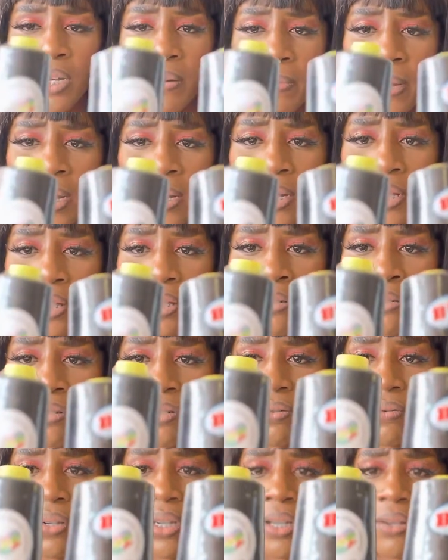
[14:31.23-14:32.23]
Apparently this
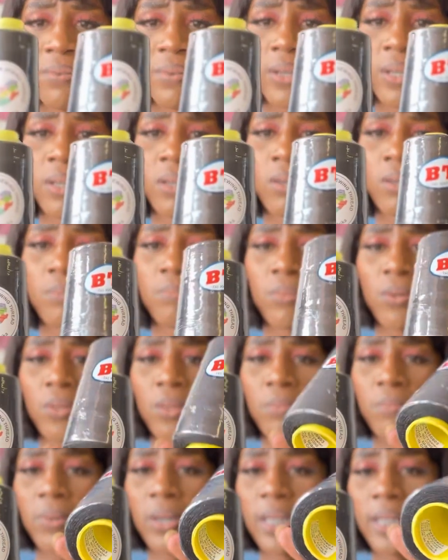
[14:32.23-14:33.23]
is really, really good. Both
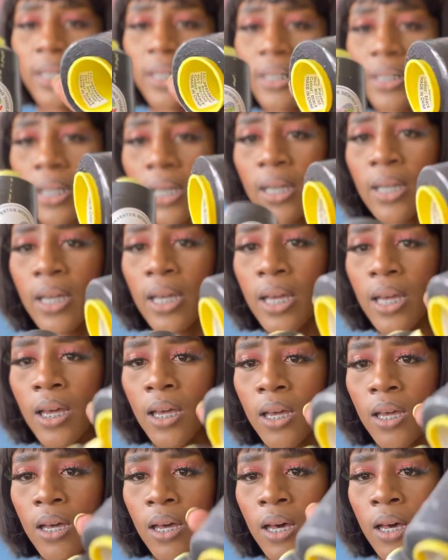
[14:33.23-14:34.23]
are polyester.
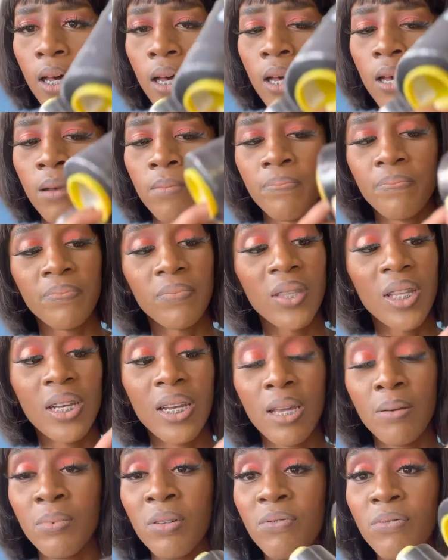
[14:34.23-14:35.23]
The
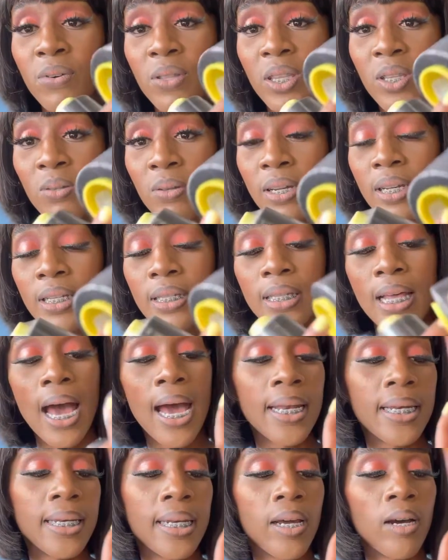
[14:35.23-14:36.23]
label for this one is
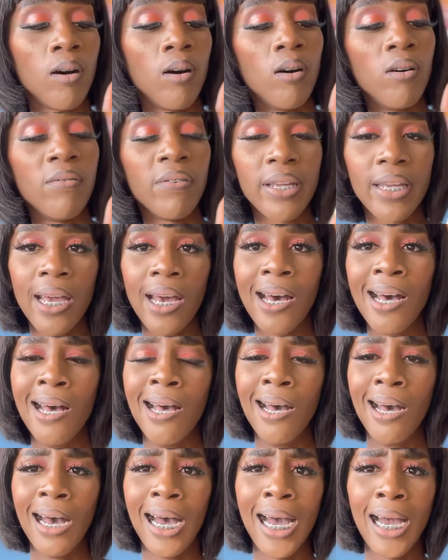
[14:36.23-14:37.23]
under over here.
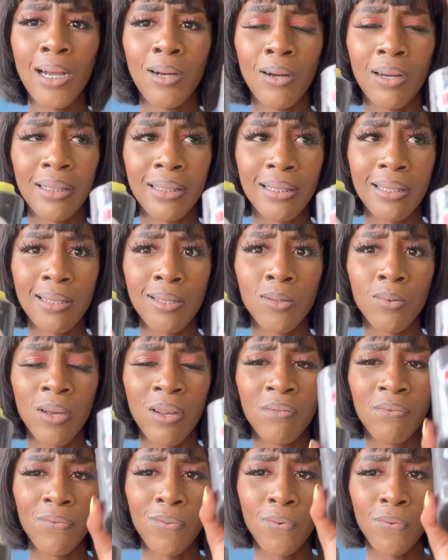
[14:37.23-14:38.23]
I got this
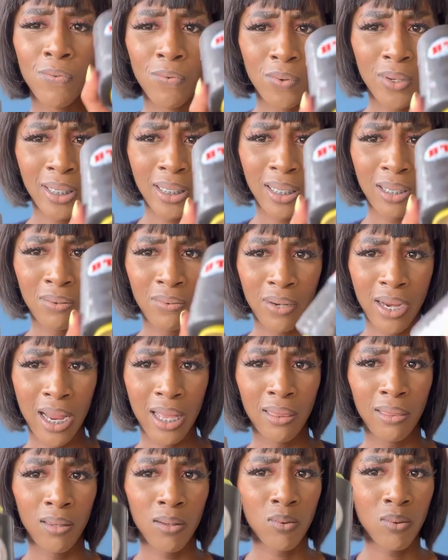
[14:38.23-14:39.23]
one for 14
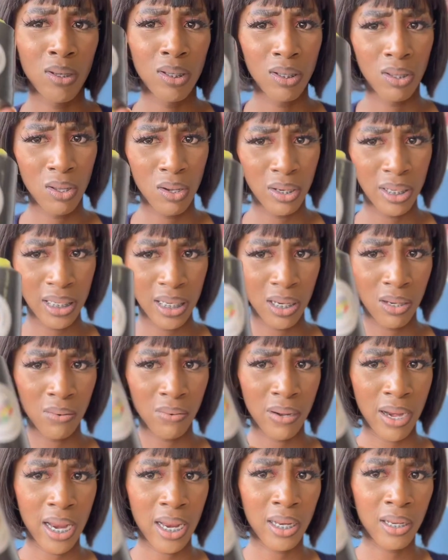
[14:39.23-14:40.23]
rand. This was 13
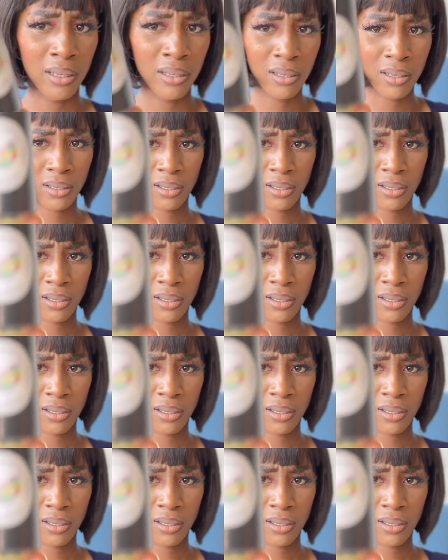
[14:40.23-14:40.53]
rand.